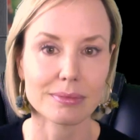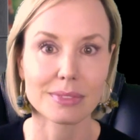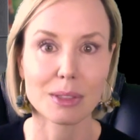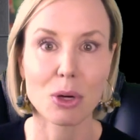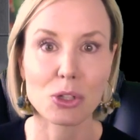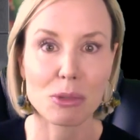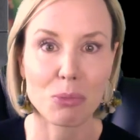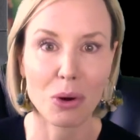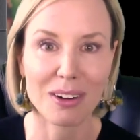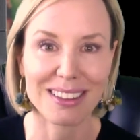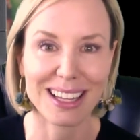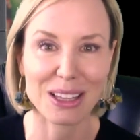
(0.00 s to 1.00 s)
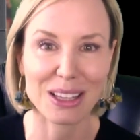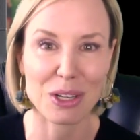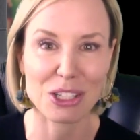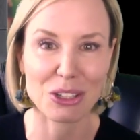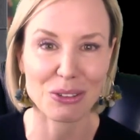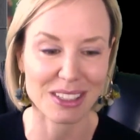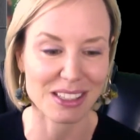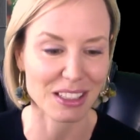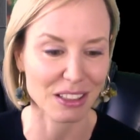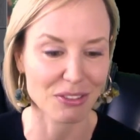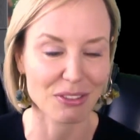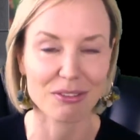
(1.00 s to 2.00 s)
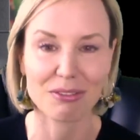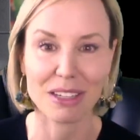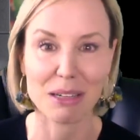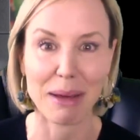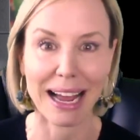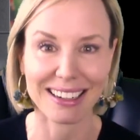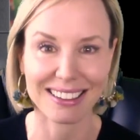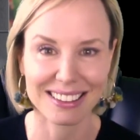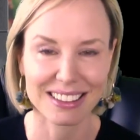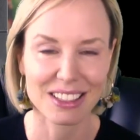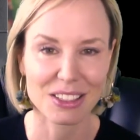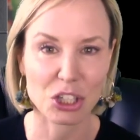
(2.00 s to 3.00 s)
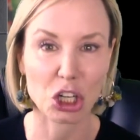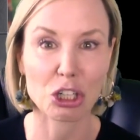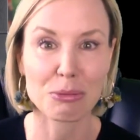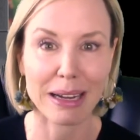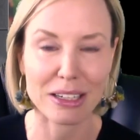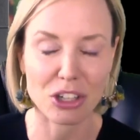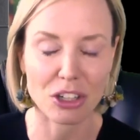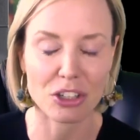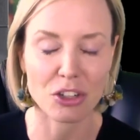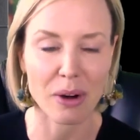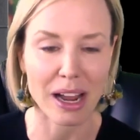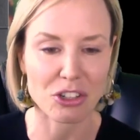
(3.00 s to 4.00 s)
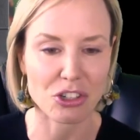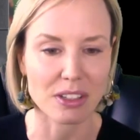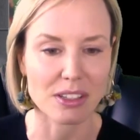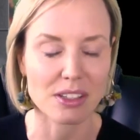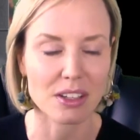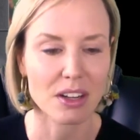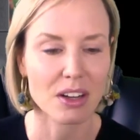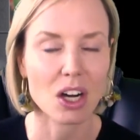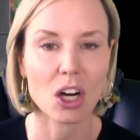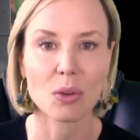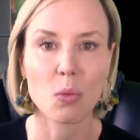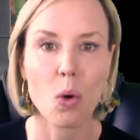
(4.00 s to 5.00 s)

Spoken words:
The most important thing that we do is give feedback, turn-by-turn directions on